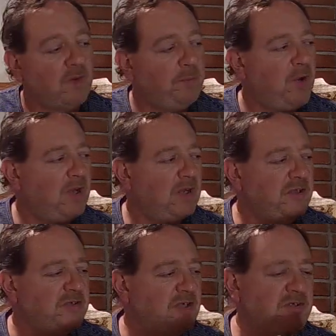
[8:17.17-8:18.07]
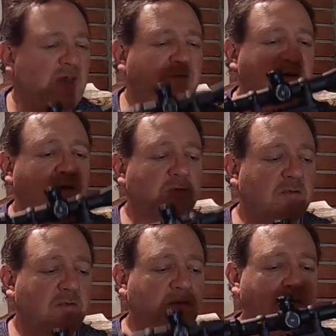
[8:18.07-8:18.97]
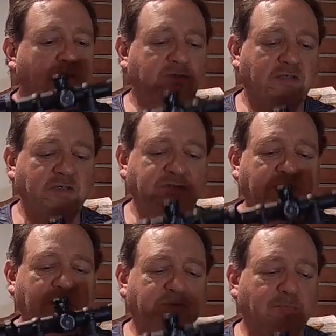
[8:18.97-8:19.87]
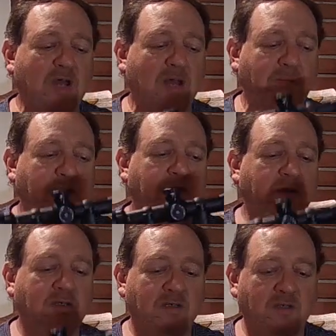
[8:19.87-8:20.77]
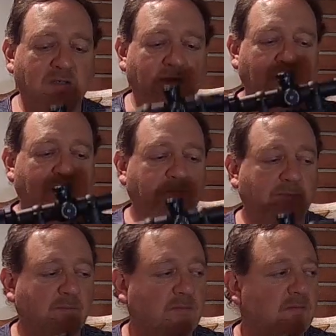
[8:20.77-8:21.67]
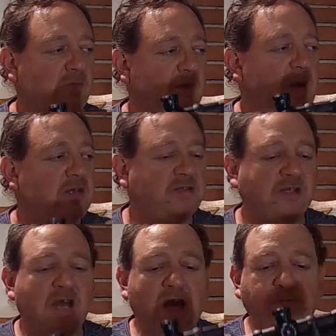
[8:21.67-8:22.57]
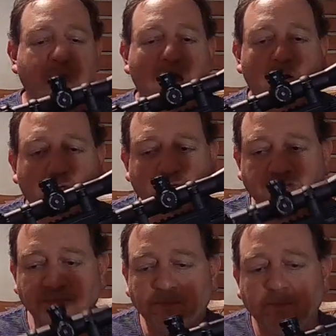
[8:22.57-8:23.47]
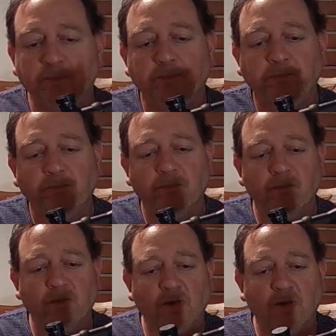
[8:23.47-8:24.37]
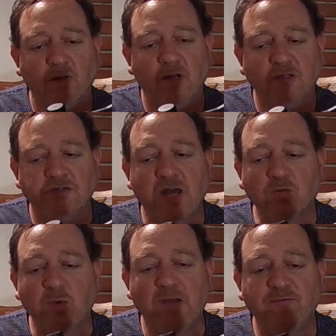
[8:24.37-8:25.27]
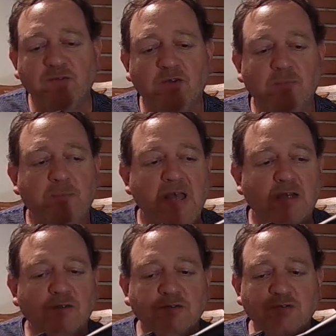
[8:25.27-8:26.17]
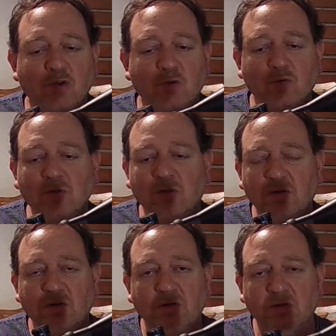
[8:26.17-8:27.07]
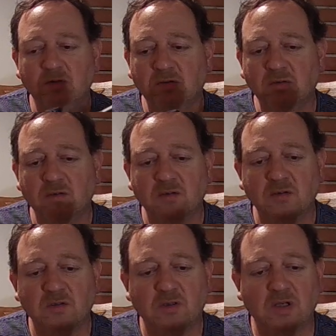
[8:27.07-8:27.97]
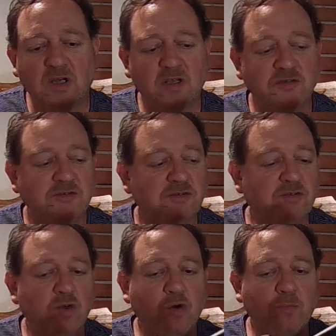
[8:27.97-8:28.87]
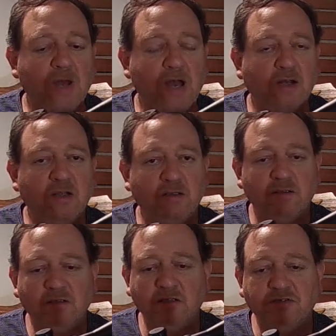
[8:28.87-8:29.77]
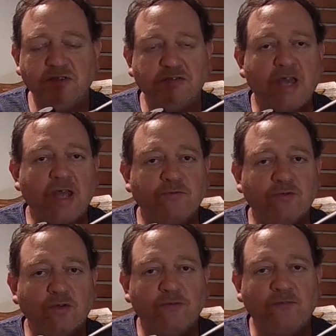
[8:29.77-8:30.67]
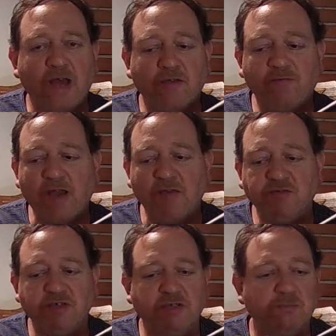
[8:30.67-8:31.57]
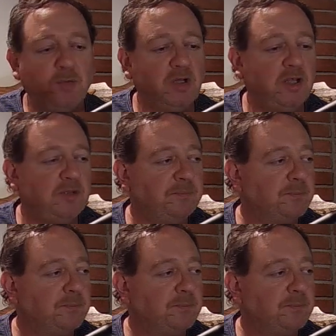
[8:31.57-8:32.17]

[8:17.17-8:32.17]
but it's heavier. This thing's probably 8 to 9 pounds. It's got a Redfield Battle Zone scope on it. It's designed for the 5.56 bullet.